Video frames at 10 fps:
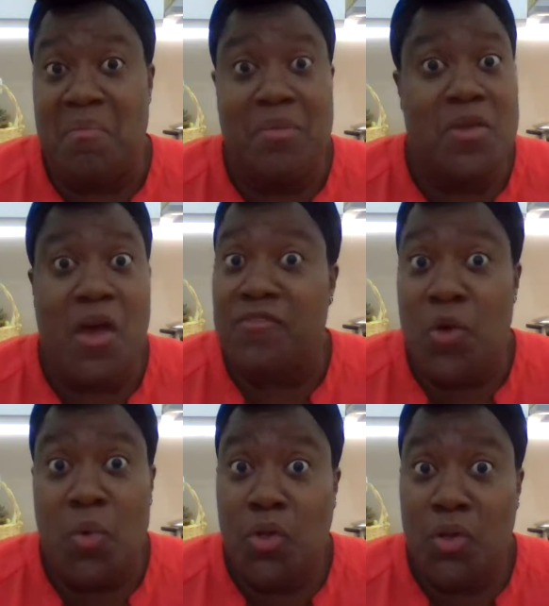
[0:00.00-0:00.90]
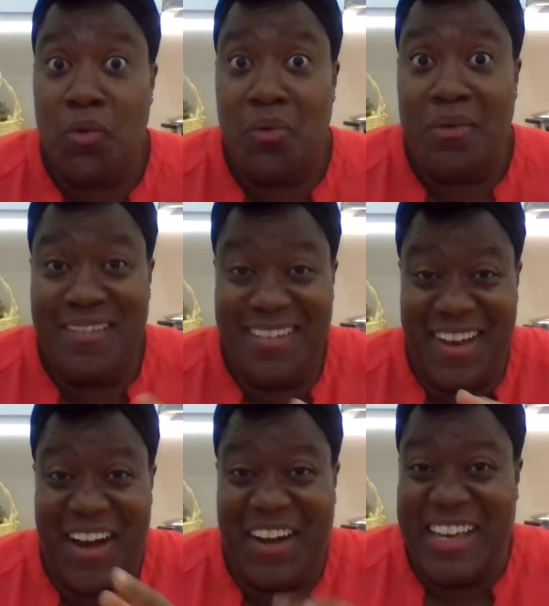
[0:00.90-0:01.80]
maybe you have no clue.
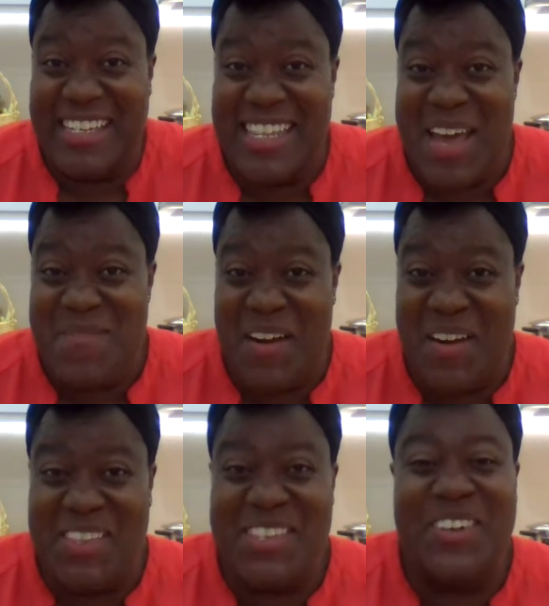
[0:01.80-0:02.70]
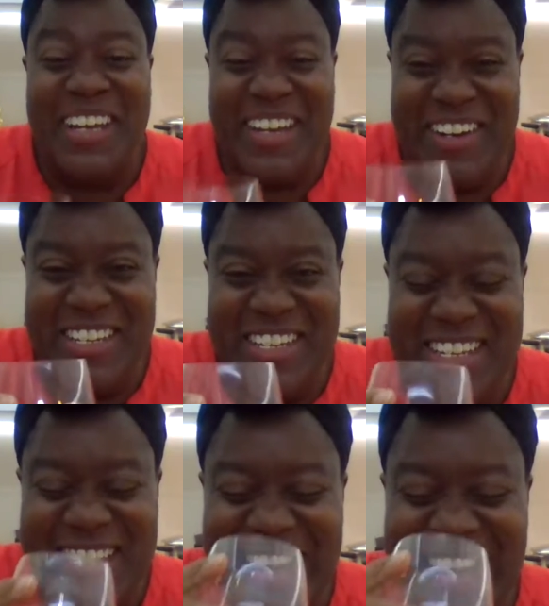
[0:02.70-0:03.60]
I'll get to that part of the story here in
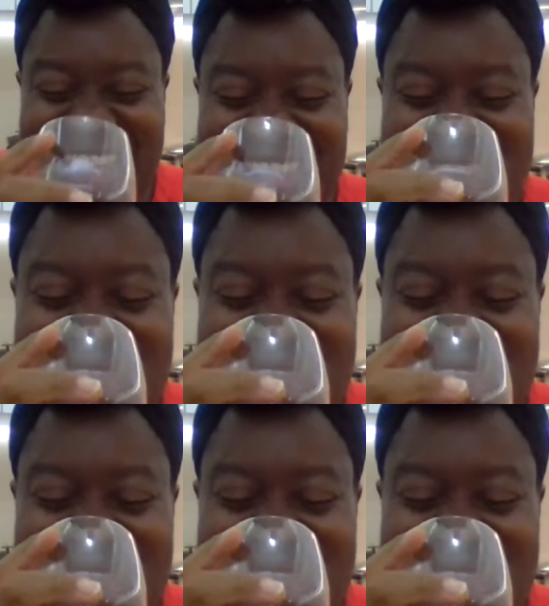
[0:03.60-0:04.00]
just a second.